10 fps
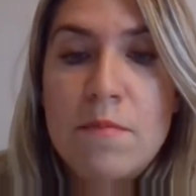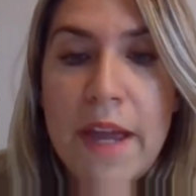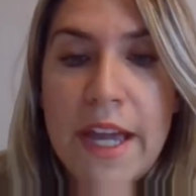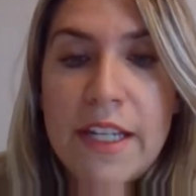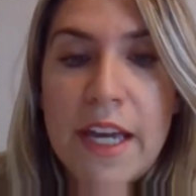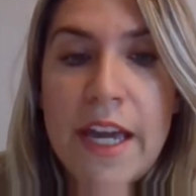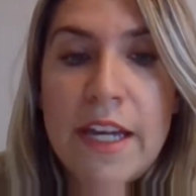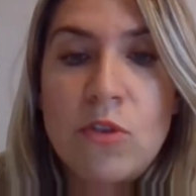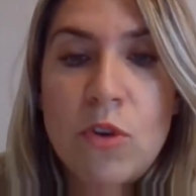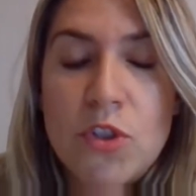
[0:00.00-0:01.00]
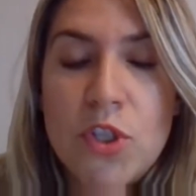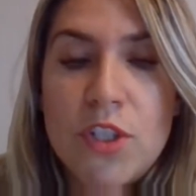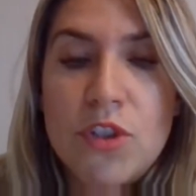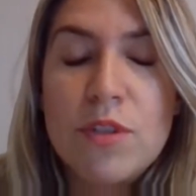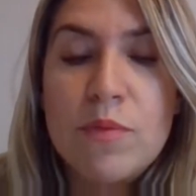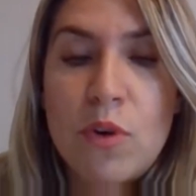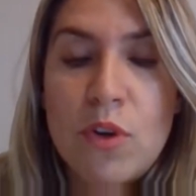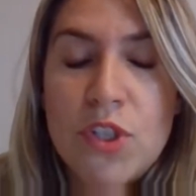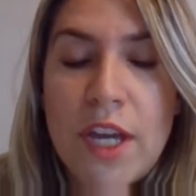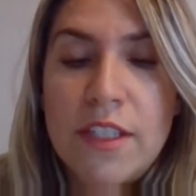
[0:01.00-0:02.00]
make a graduation
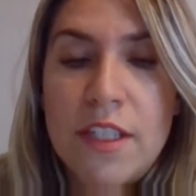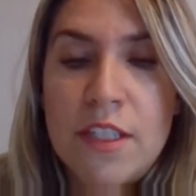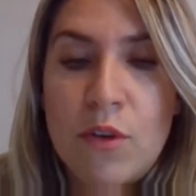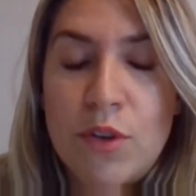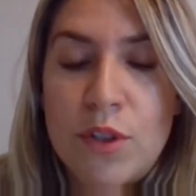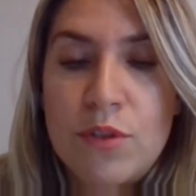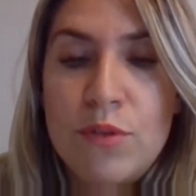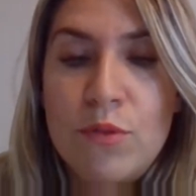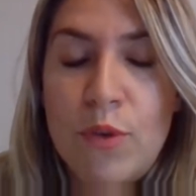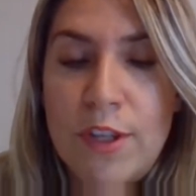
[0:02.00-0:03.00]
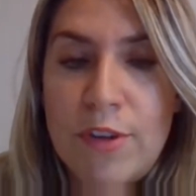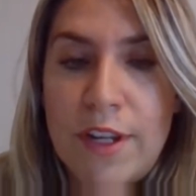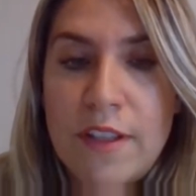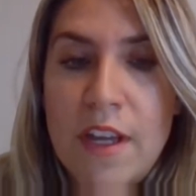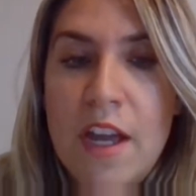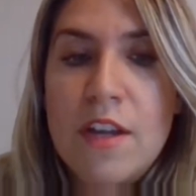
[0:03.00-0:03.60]
project in order to graduate.